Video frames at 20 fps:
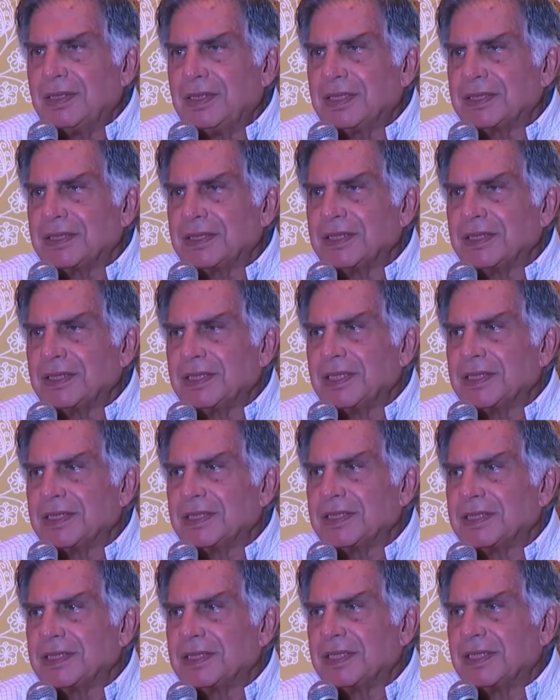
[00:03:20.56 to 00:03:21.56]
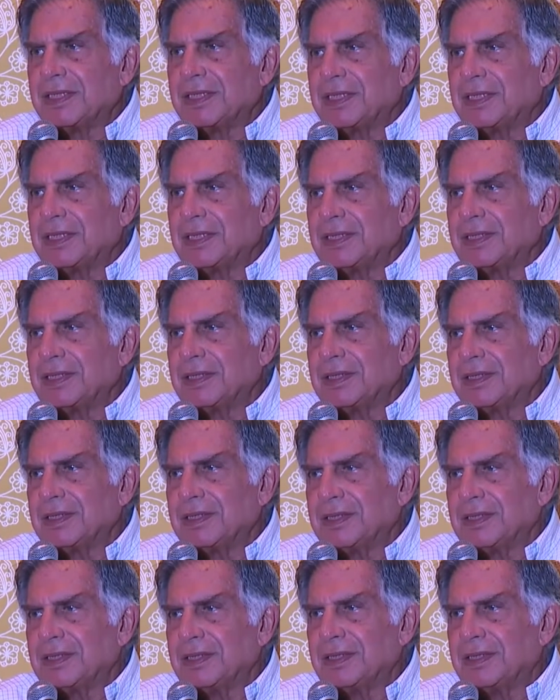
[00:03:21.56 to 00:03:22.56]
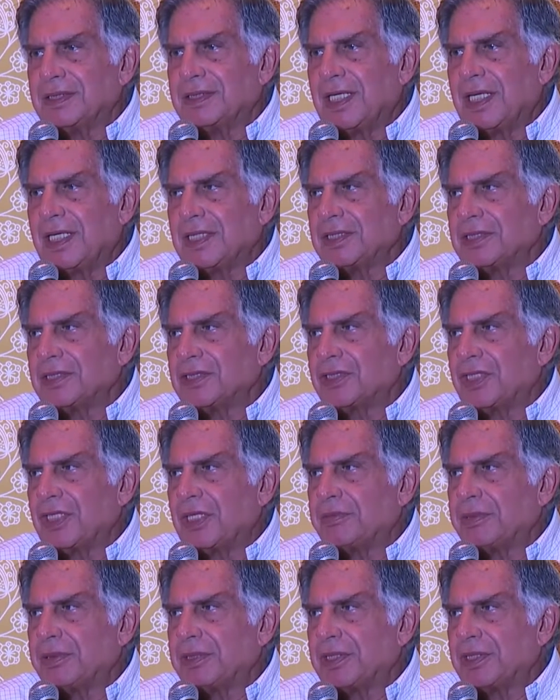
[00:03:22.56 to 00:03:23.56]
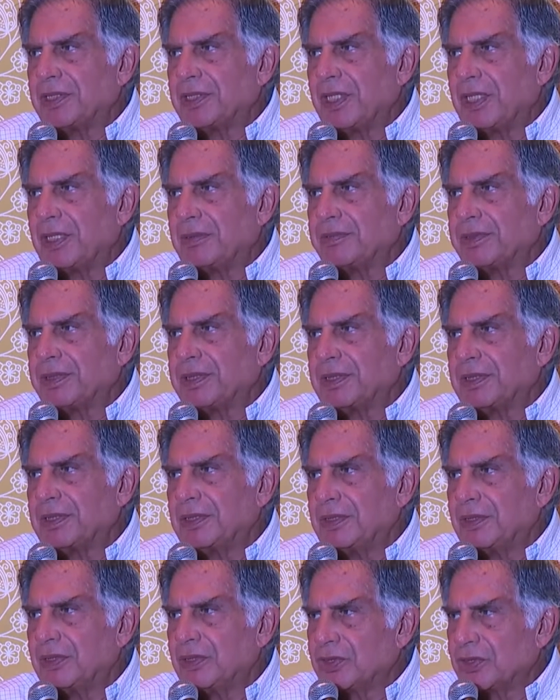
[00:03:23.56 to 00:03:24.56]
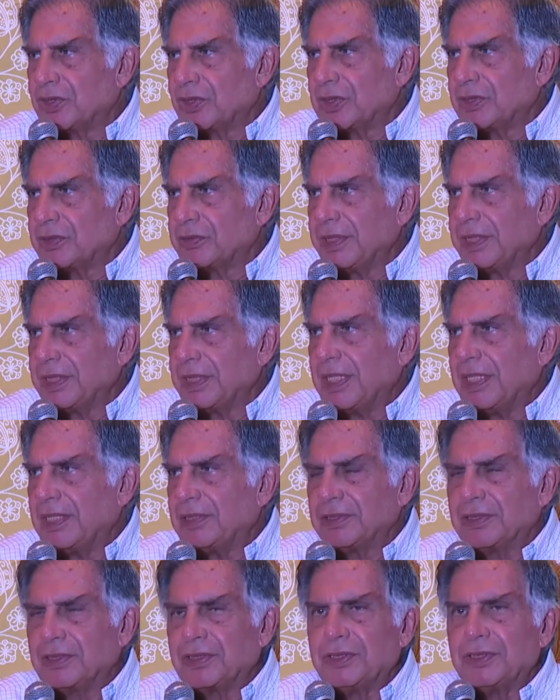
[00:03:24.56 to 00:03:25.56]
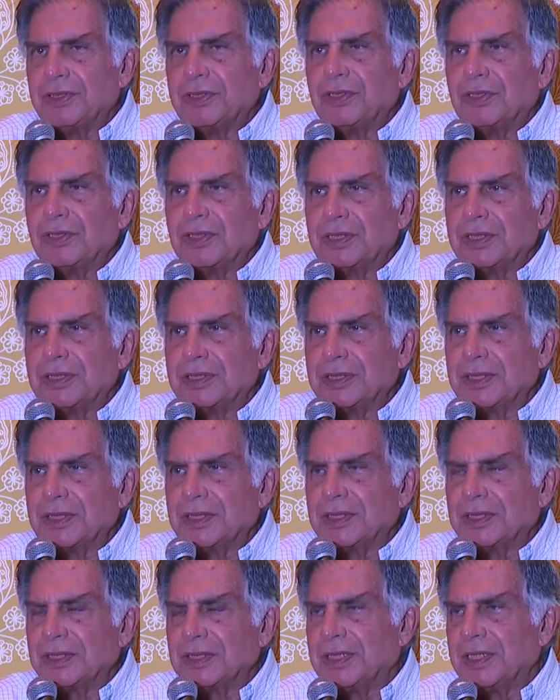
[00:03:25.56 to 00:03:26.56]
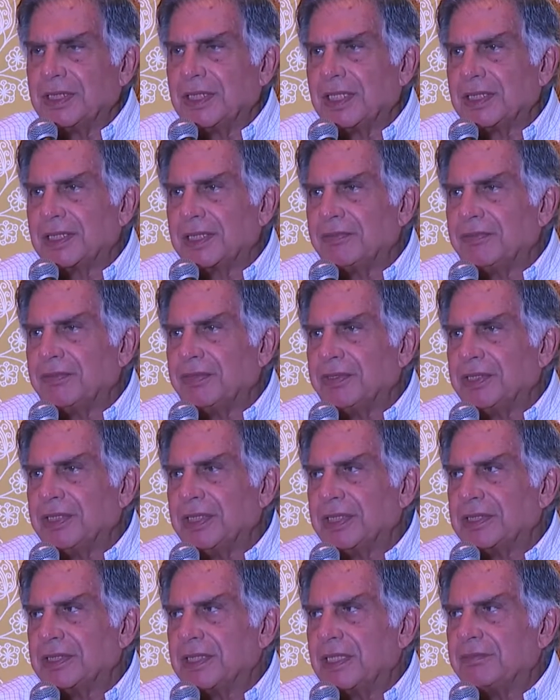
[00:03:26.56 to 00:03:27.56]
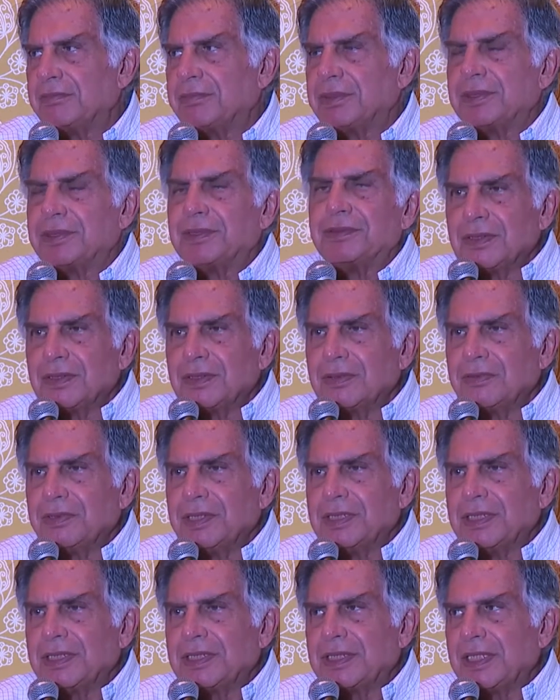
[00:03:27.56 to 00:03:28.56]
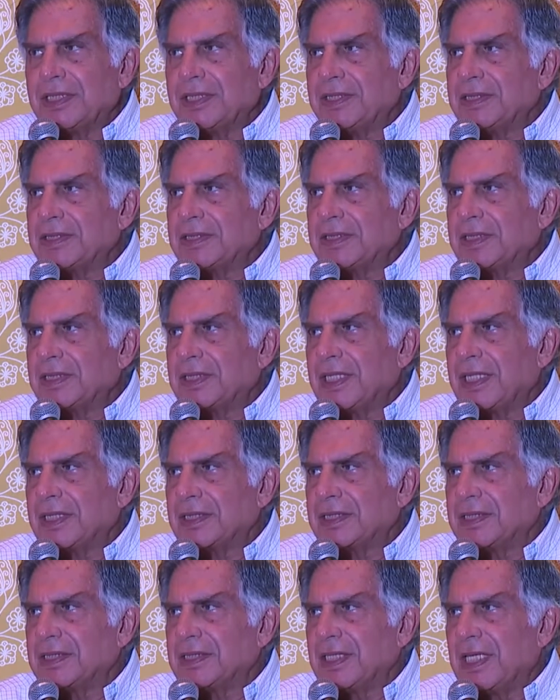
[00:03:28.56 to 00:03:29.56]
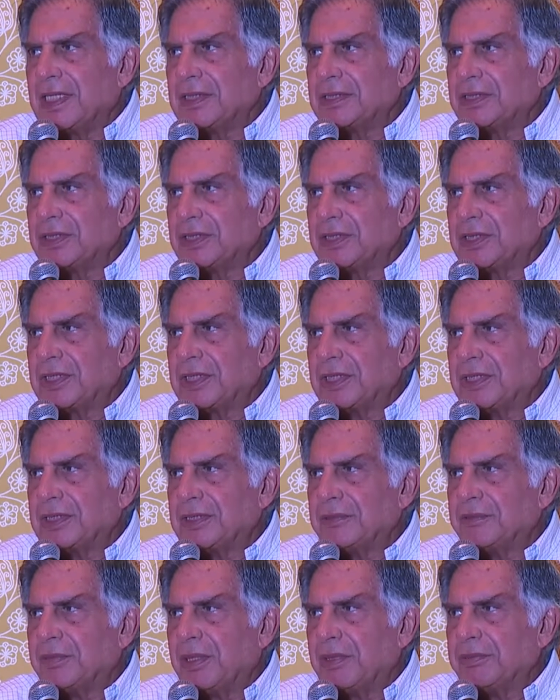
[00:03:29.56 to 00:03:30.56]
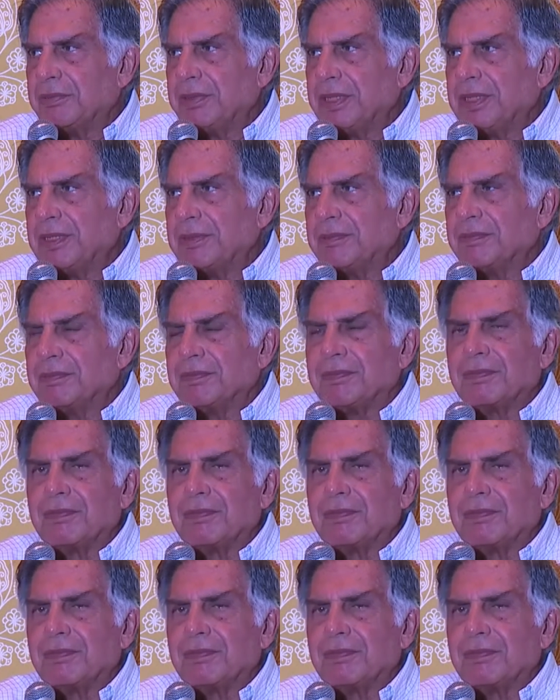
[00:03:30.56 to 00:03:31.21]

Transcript: doesn't necessarily start and stop at the top. It goes all the way down through an organization. And I'll give you an example. When the terrorists attacked the Taj Hotel in Bombay,